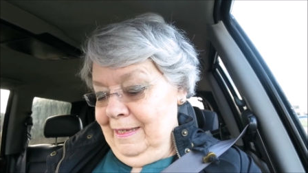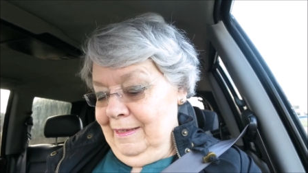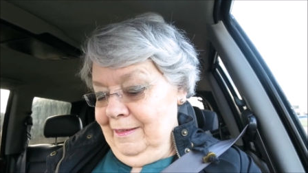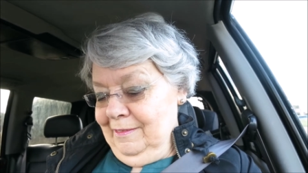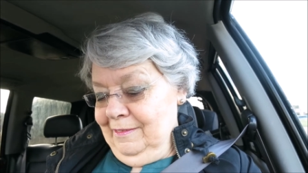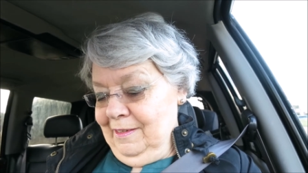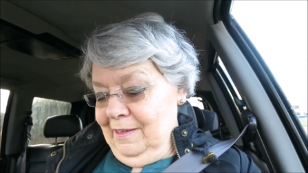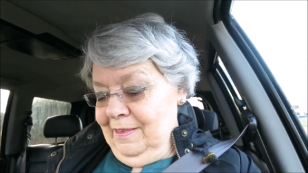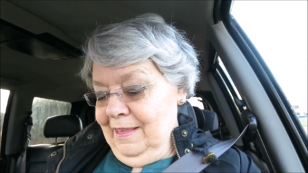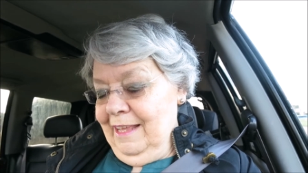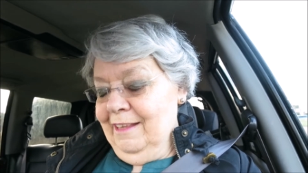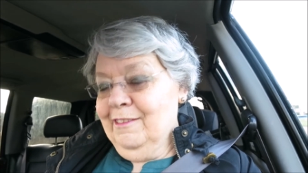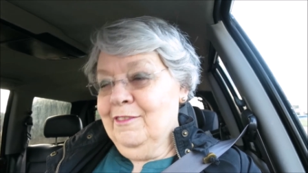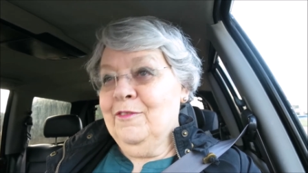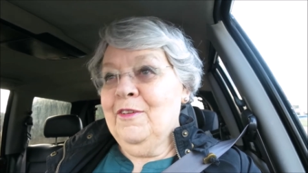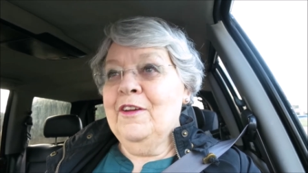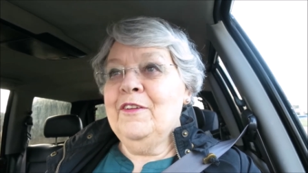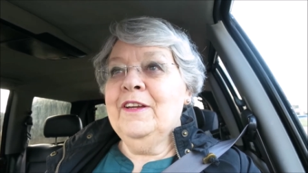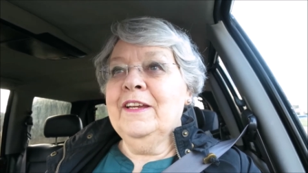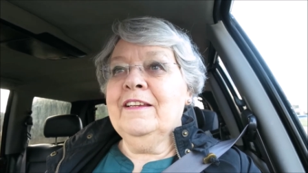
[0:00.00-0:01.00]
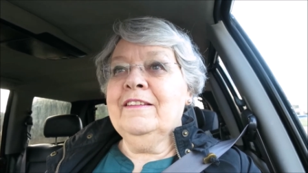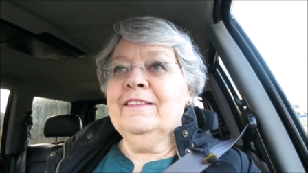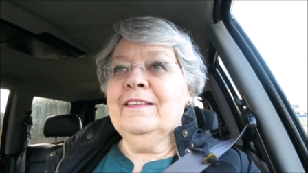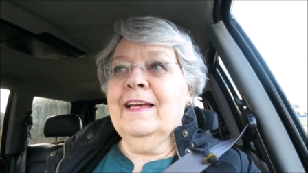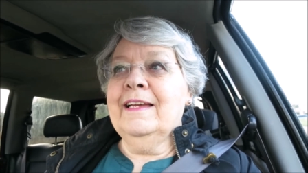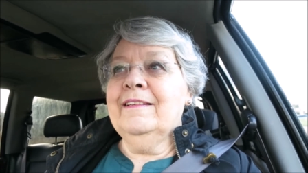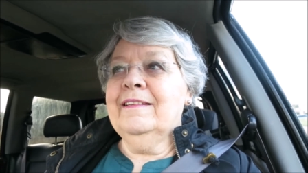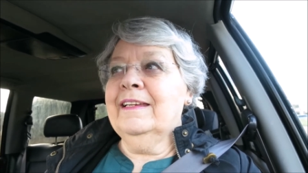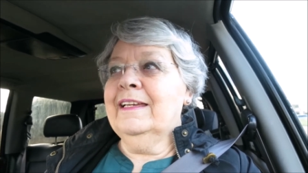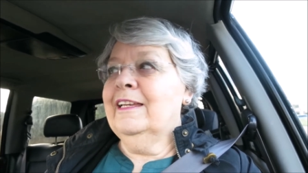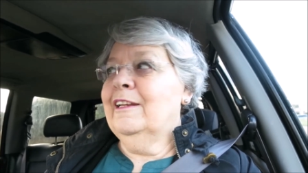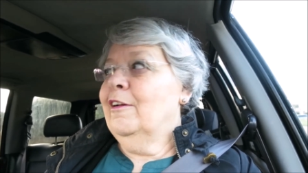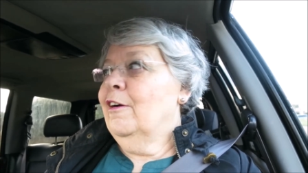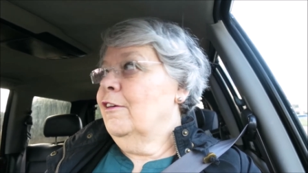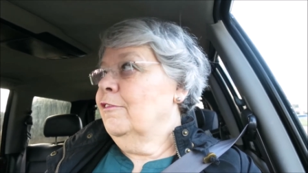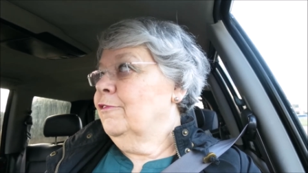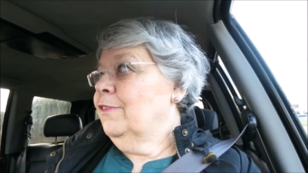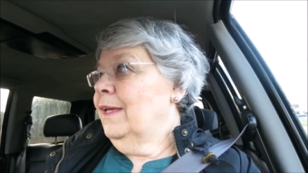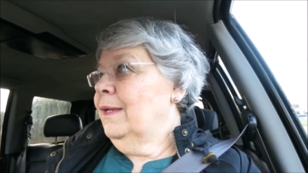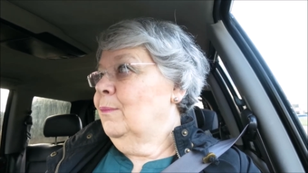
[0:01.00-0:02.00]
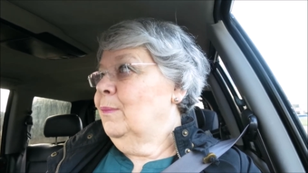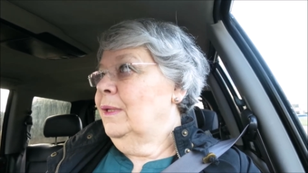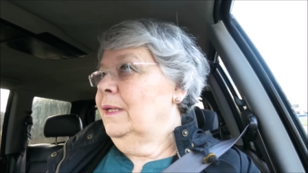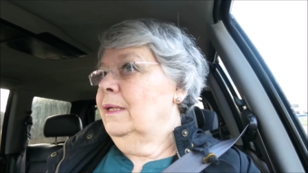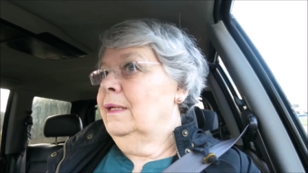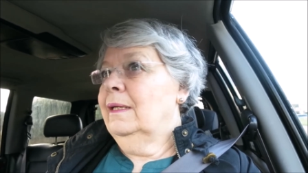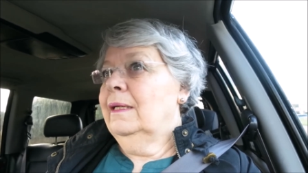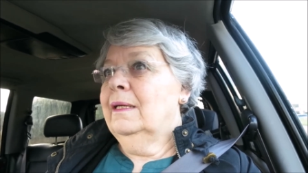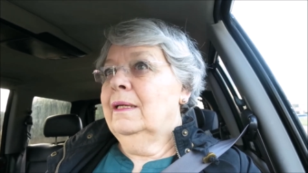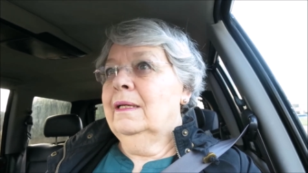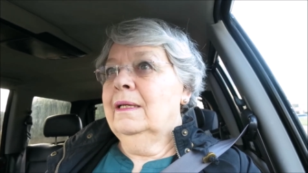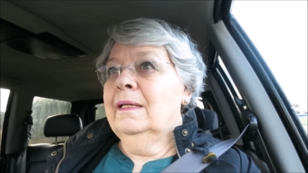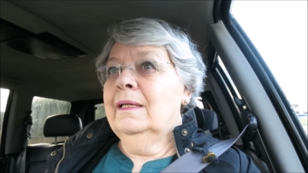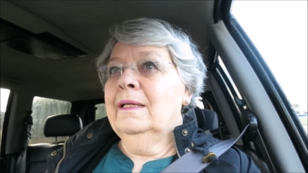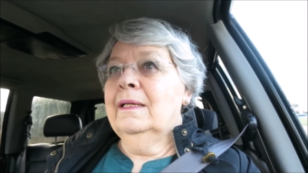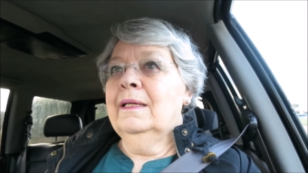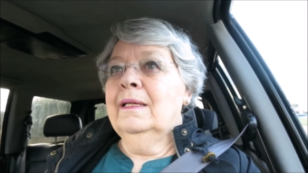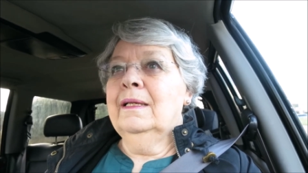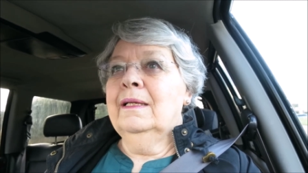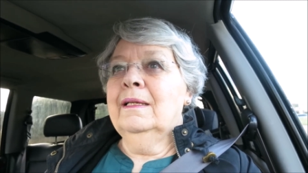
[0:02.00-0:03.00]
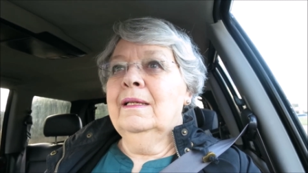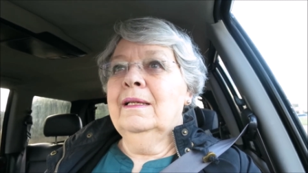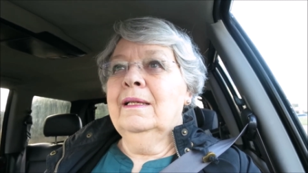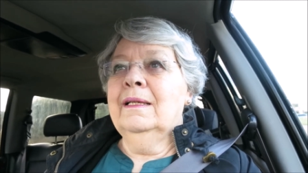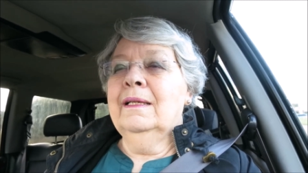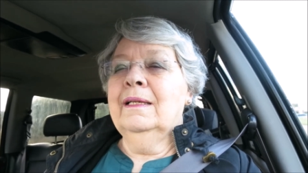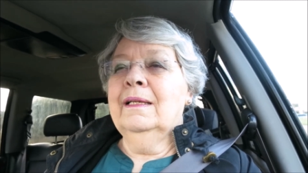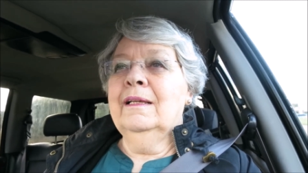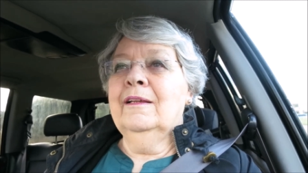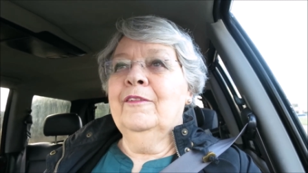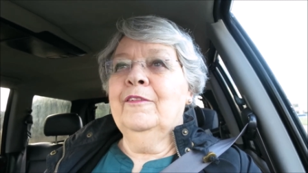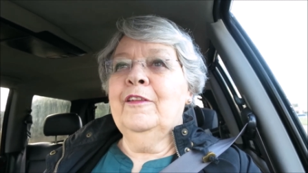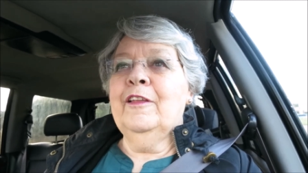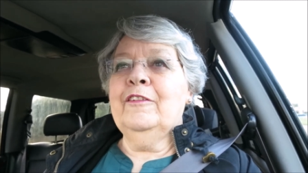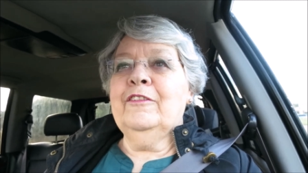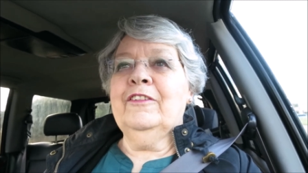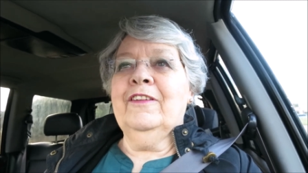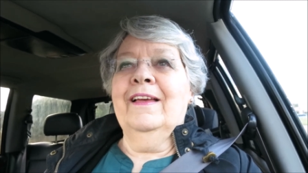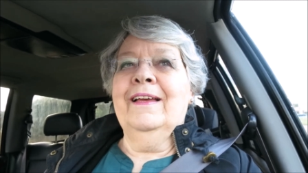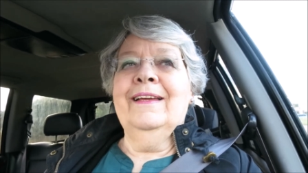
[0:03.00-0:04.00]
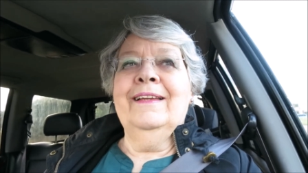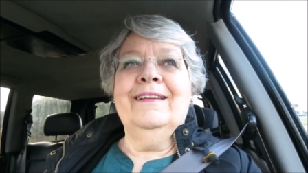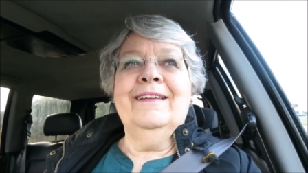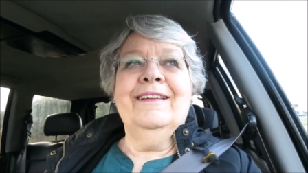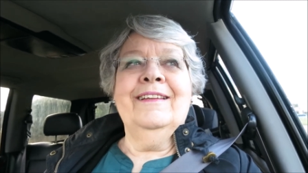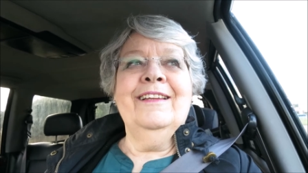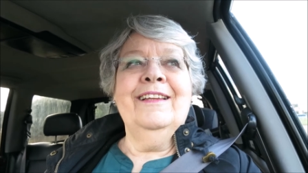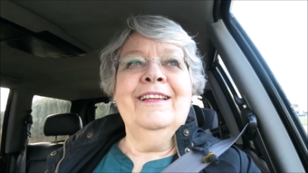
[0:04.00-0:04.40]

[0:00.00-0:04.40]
So that's very exciting in our family on this side.